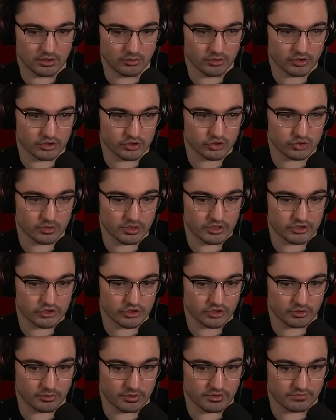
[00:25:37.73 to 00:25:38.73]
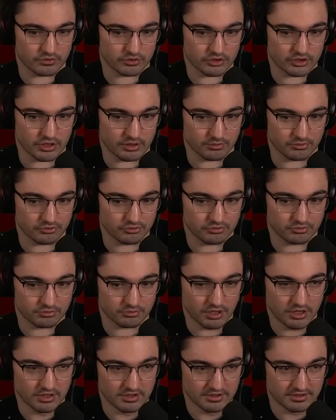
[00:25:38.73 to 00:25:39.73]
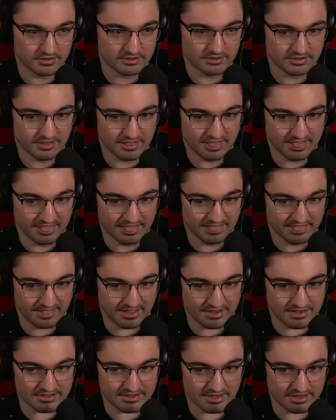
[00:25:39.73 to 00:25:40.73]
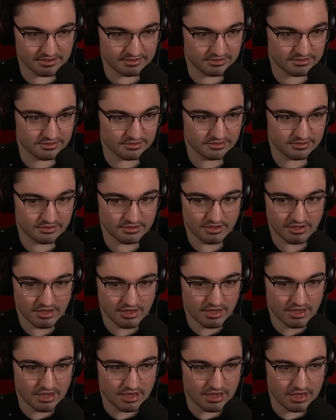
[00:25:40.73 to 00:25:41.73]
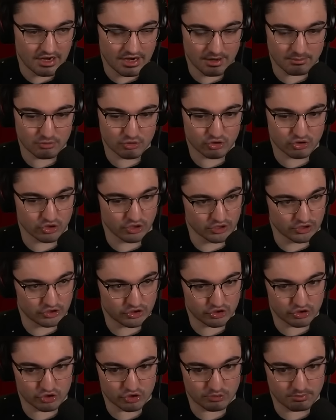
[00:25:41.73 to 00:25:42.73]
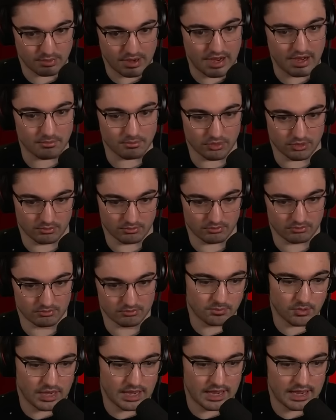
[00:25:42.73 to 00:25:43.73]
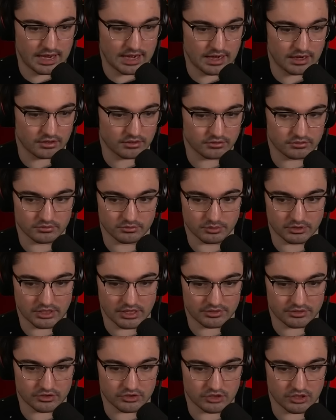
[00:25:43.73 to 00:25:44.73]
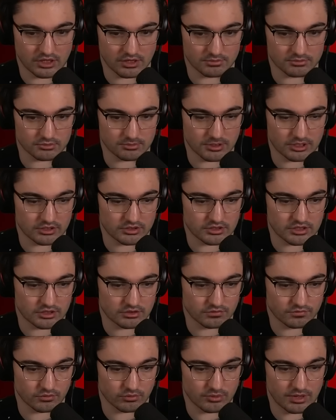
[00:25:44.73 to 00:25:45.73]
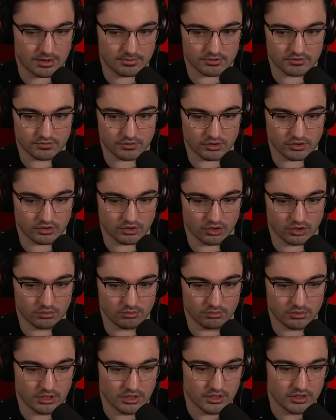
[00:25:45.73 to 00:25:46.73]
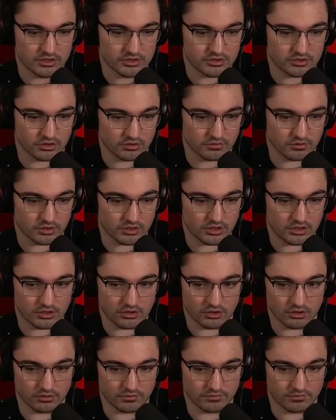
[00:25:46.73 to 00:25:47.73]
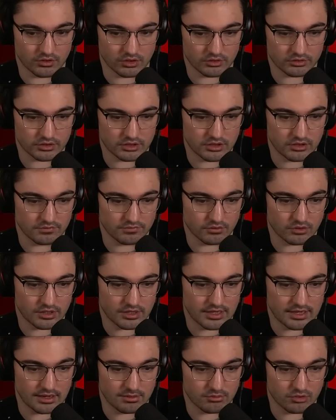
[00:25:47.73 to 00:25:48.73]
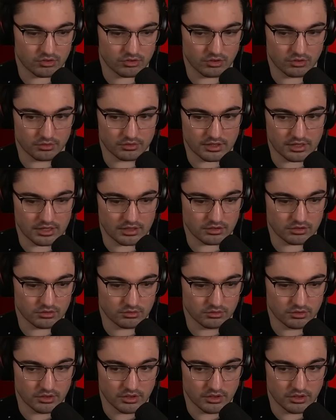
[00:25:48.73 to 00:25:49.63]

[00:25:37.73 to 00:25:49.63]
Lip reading: going to trade shit away for gems. And dice. And I'm just going to spam them. Bang! We got the gems. Metal detector for rabbit's foot? Nope. Silver key? Nope. Vault key for a hammer? No, thank you.